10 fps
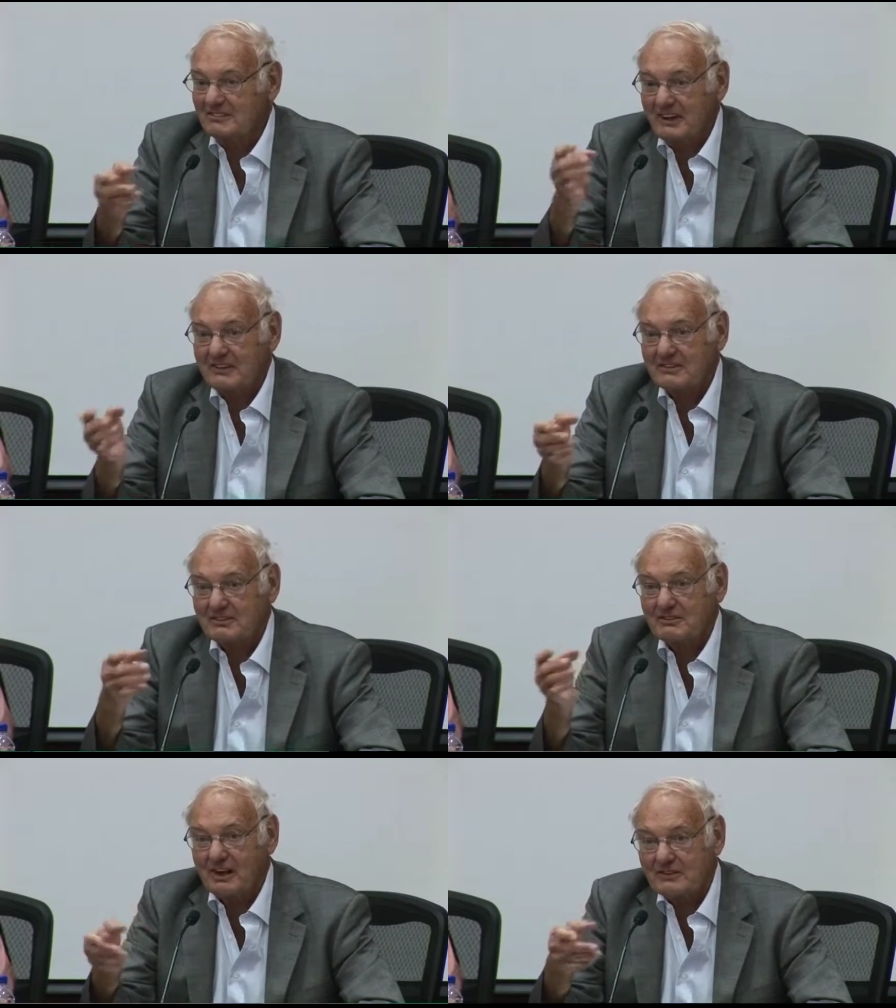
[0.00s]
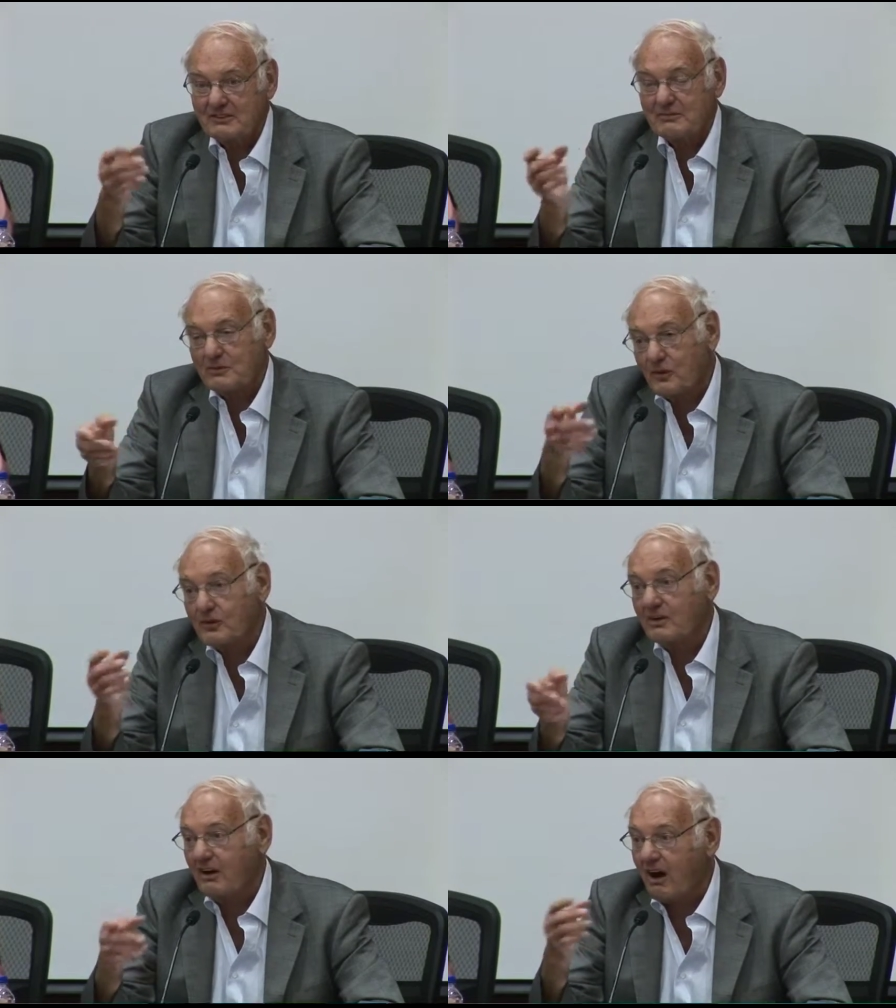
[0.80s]
debt crisis
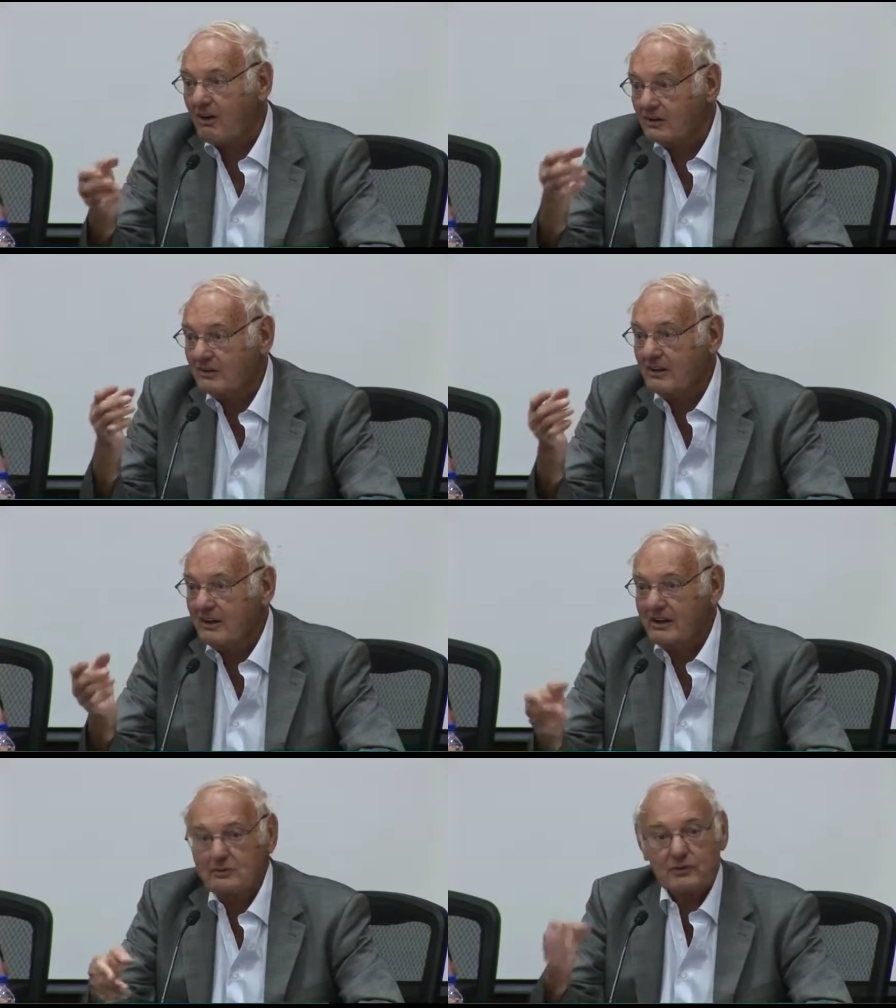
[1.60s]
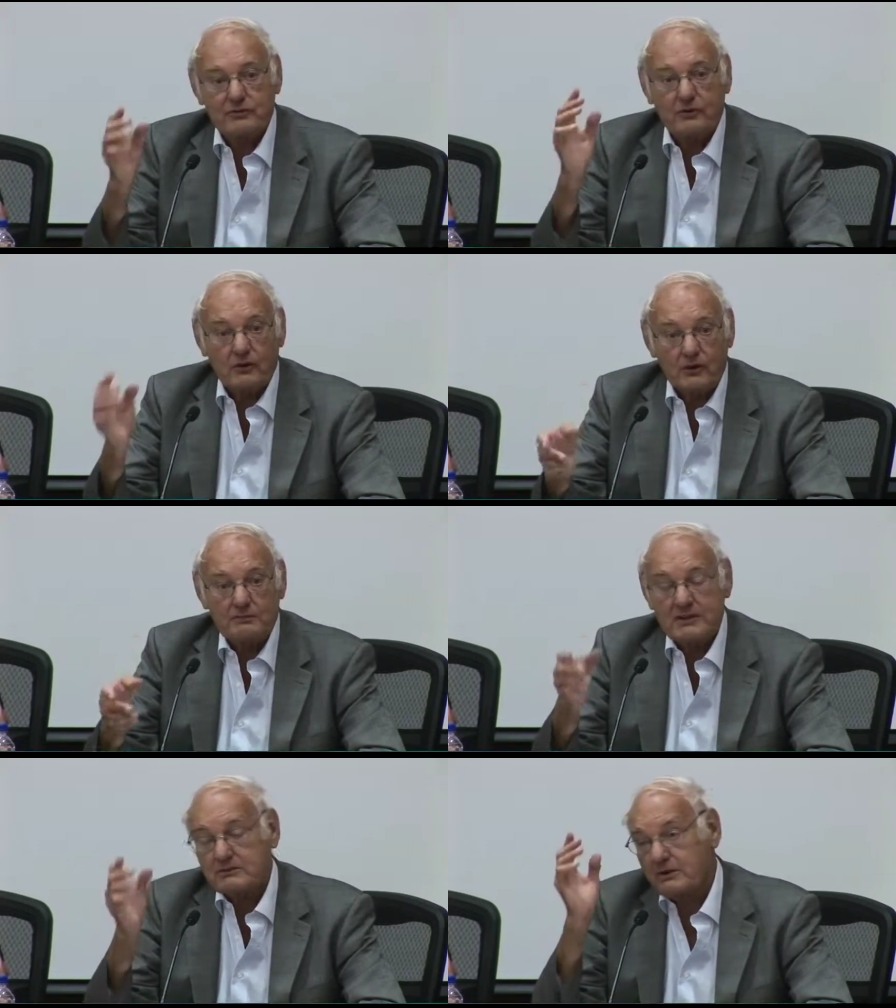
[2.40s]
broke out. It was
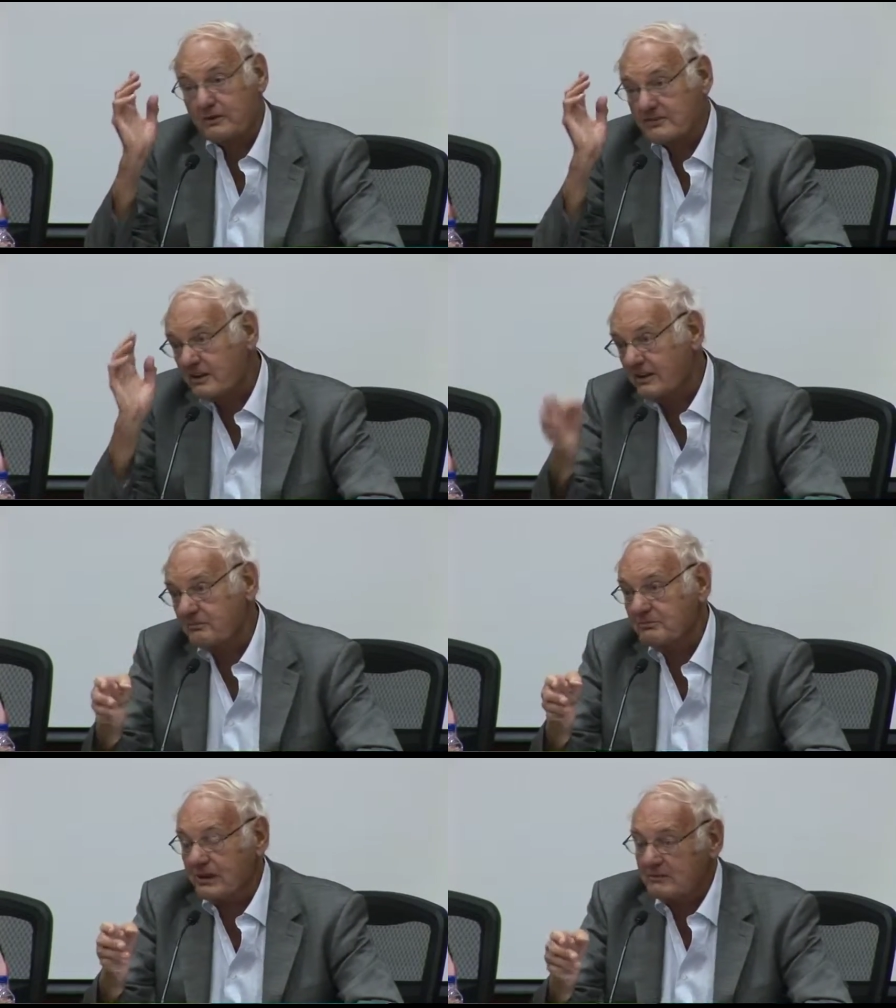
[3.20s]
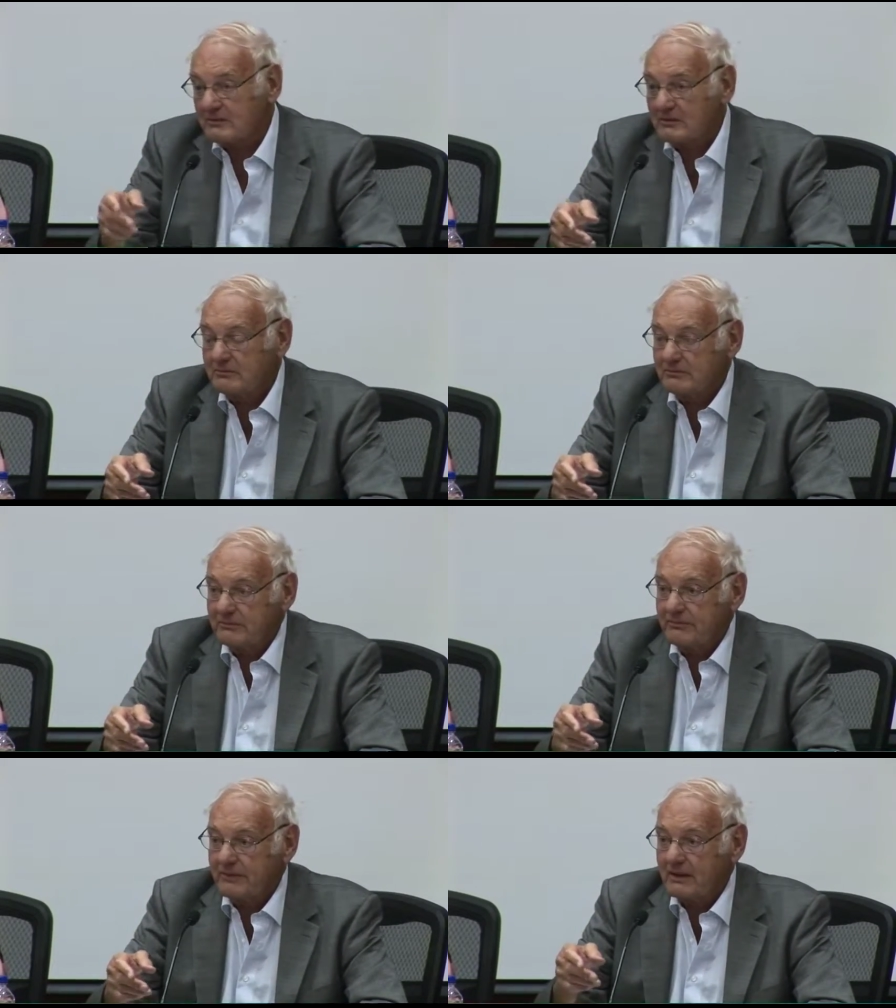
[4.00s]
followed by the Brazilian break, uh,
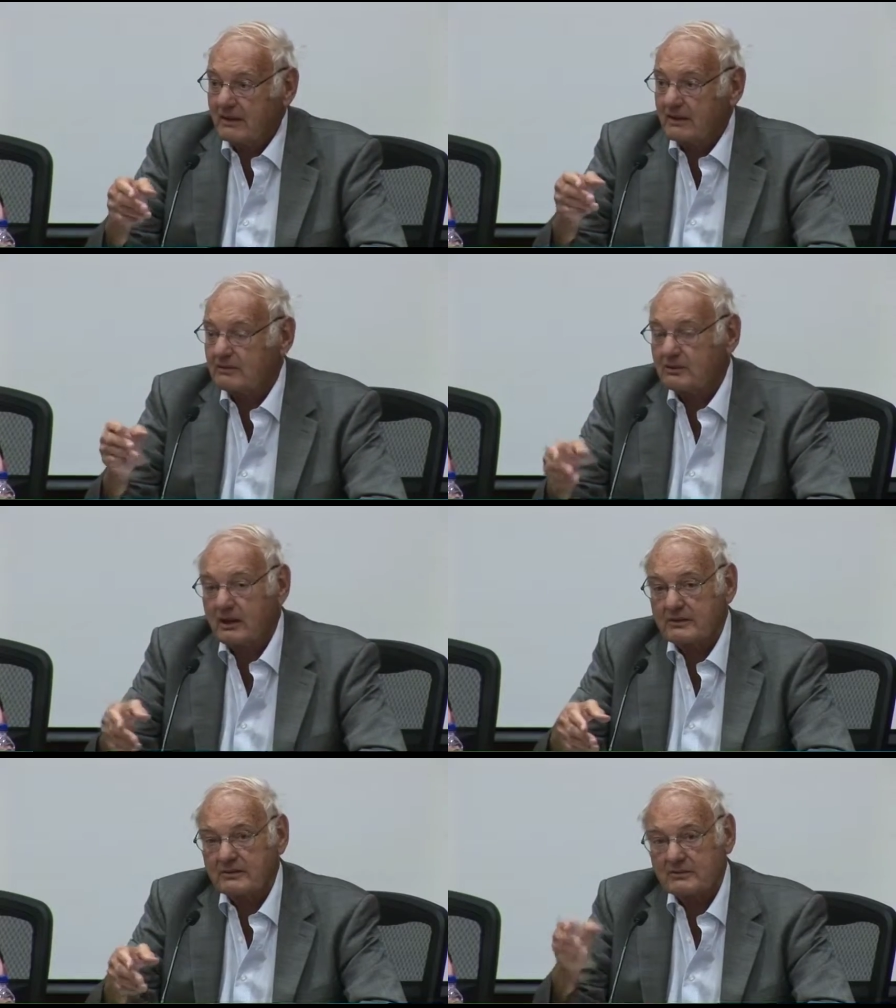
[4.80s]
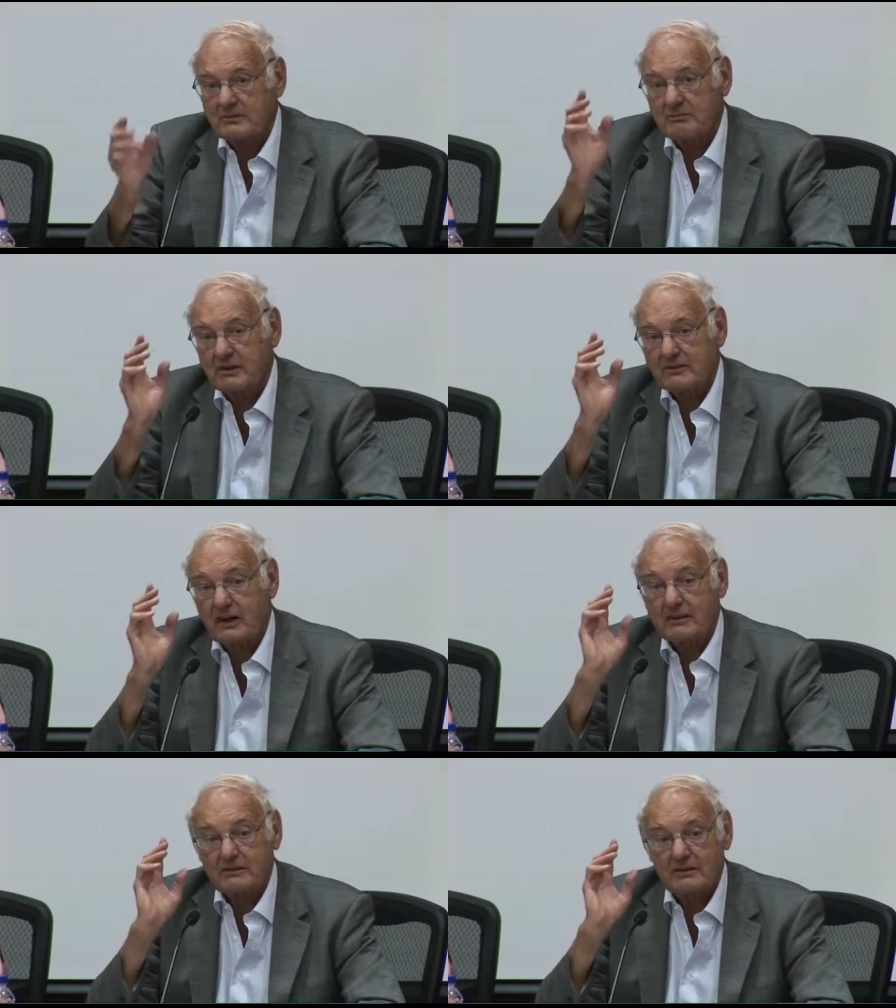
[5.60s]
debt crisis and by the
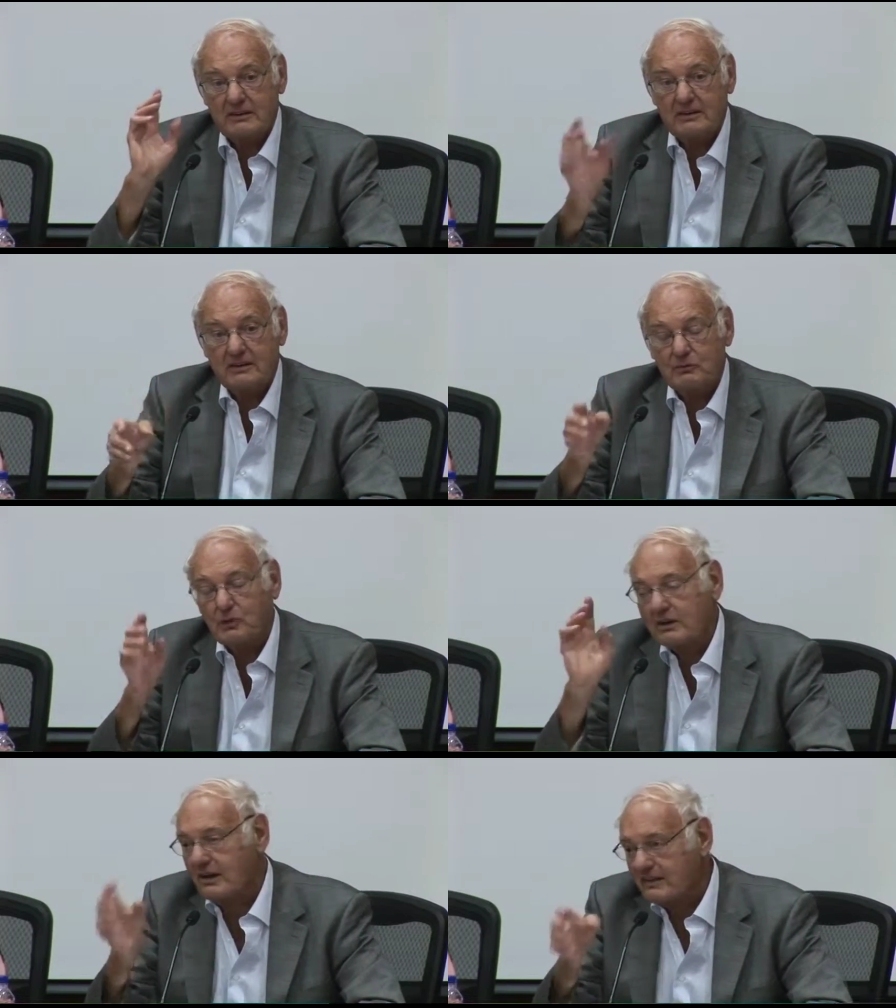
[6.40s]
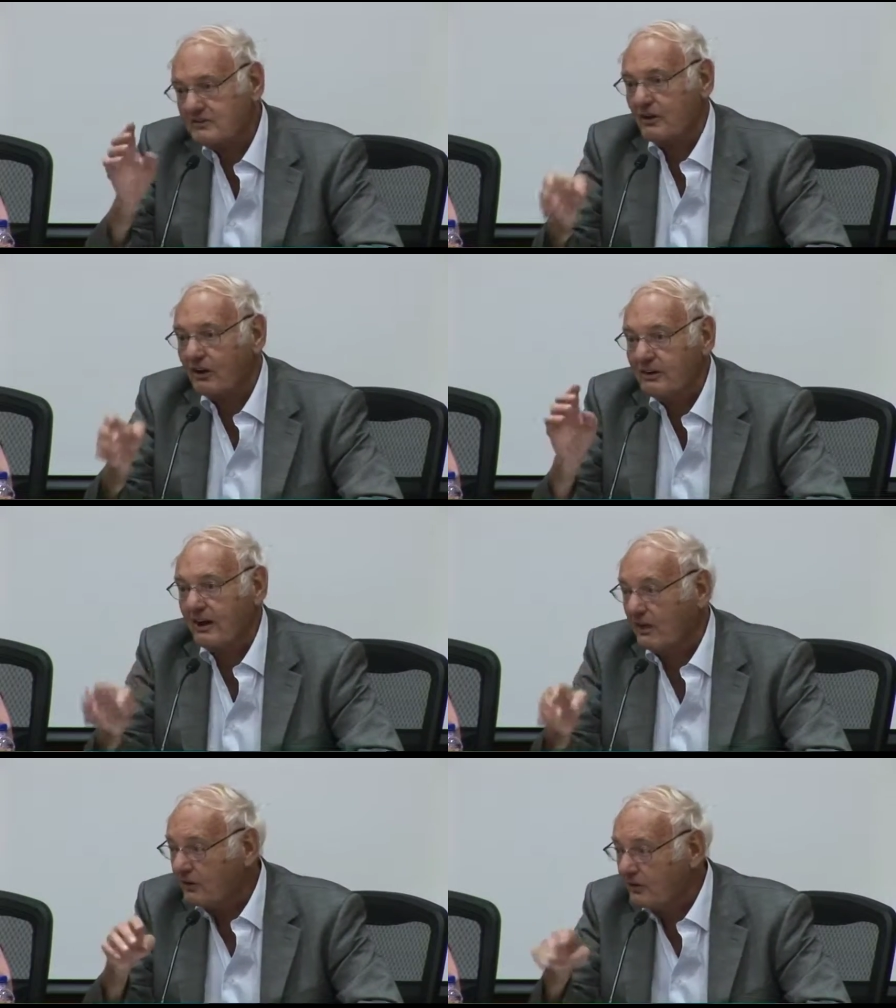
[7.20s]
Argentinian one, and so on.
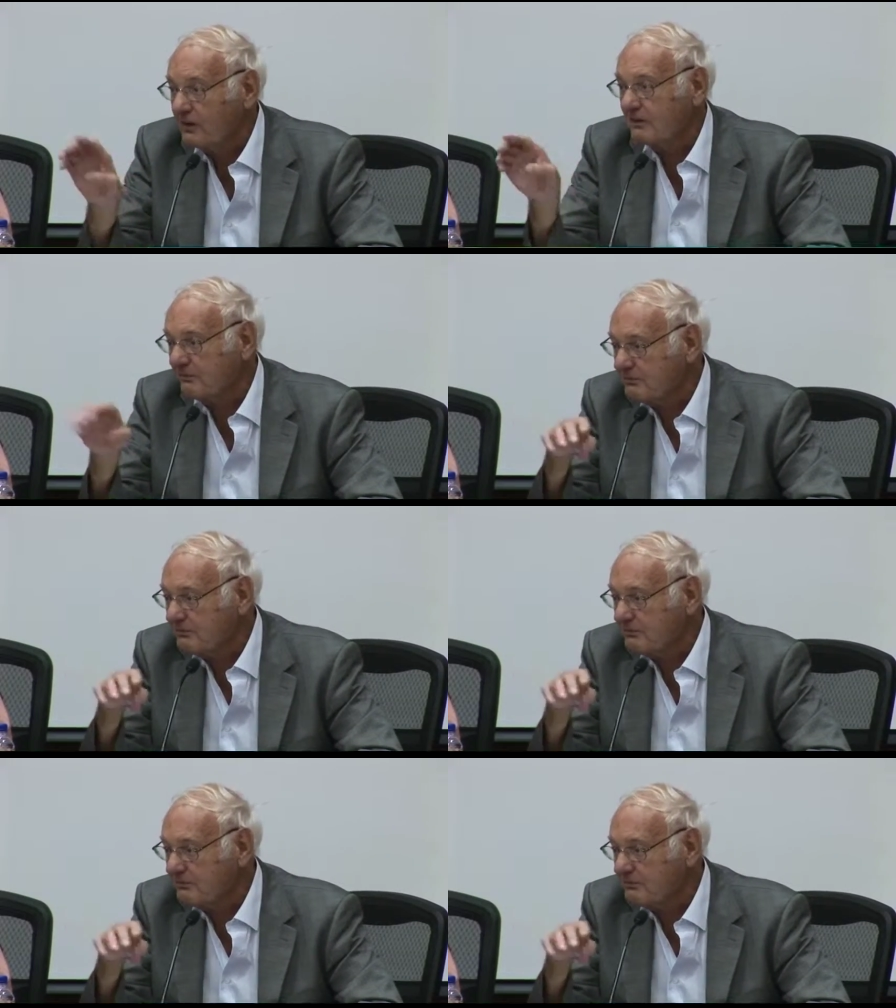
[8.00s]
All